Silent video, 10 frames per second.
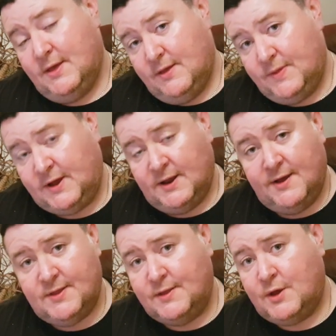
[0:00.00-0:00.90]
The
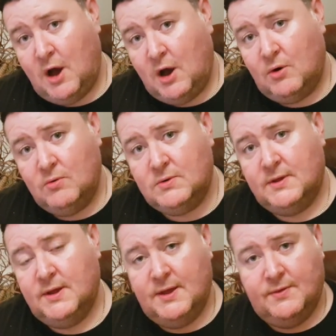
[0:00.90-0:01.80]
glass is cold,
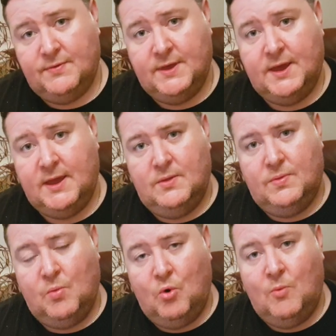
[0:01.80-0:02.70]
the
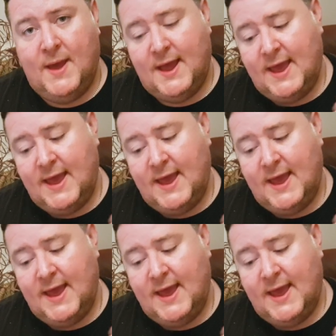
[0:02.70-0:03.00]
warm air